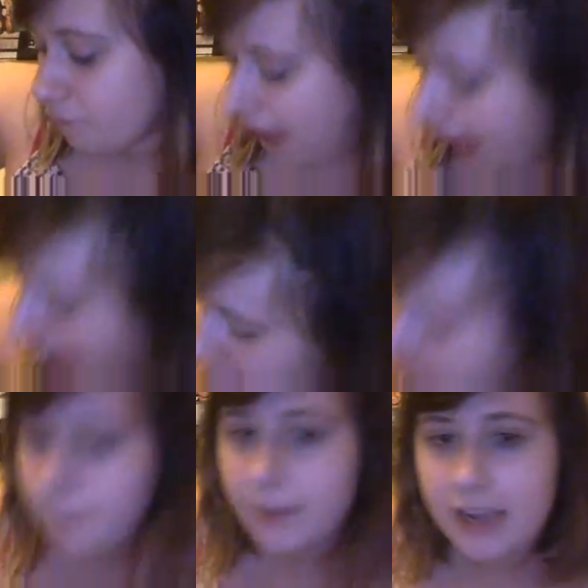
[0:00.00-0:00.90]

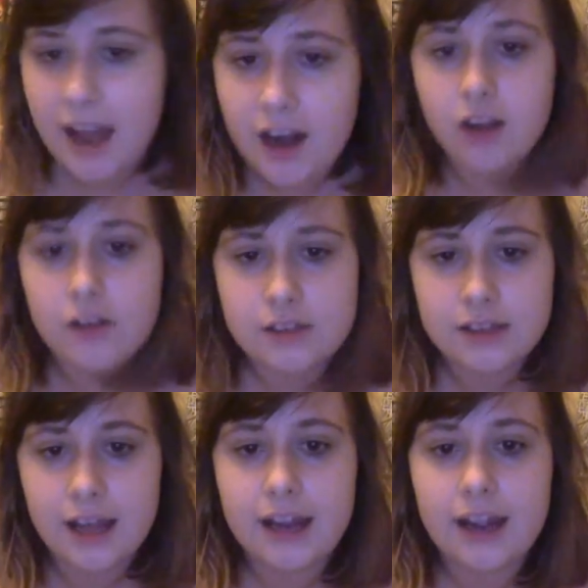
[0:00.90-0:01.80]
heavy pianos,
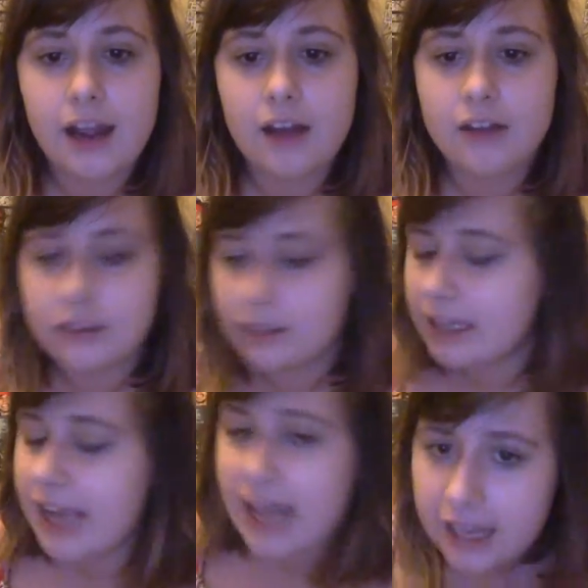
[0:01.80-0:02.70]
like
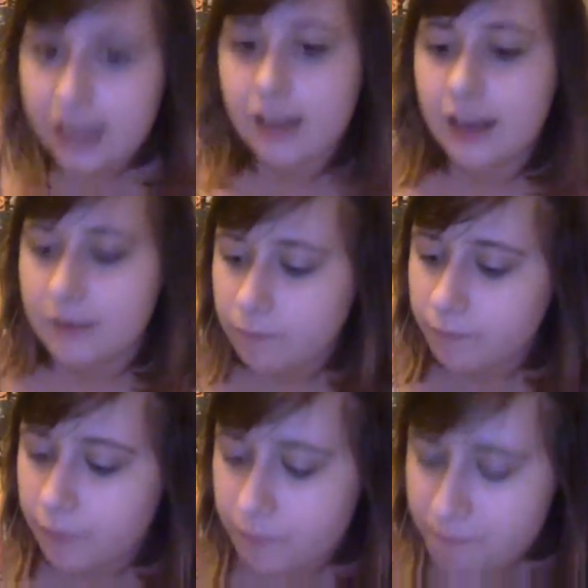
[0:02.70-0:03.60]
killing, like
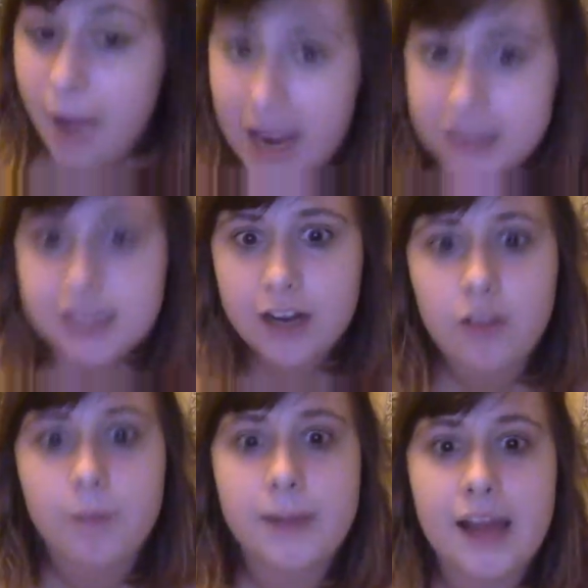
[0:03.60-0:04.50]
bashing
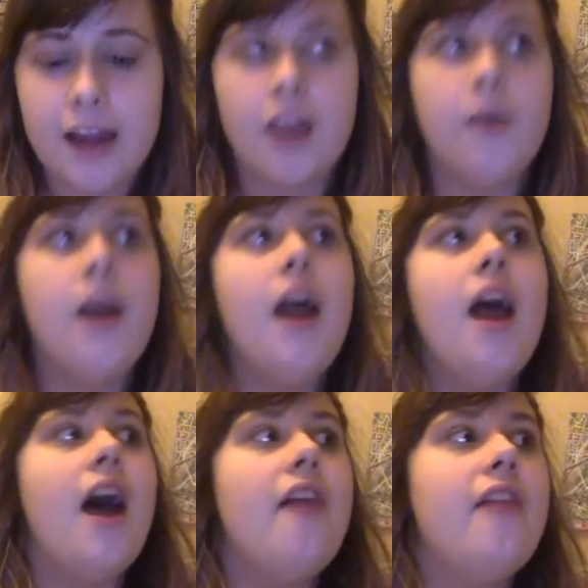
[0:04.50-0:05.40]
on the piano,
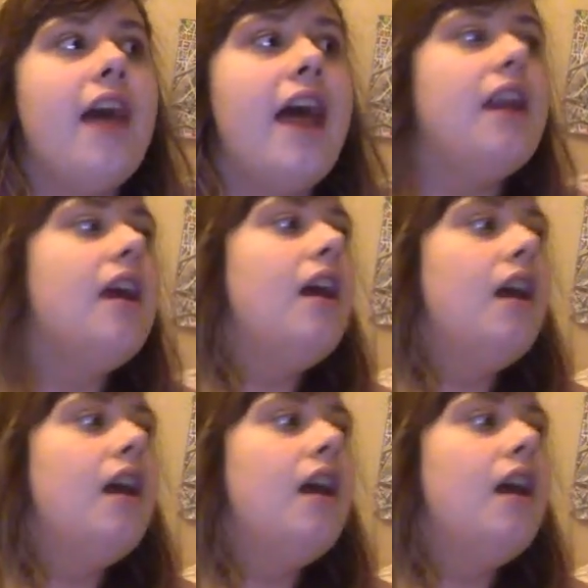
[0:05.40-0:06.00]
and then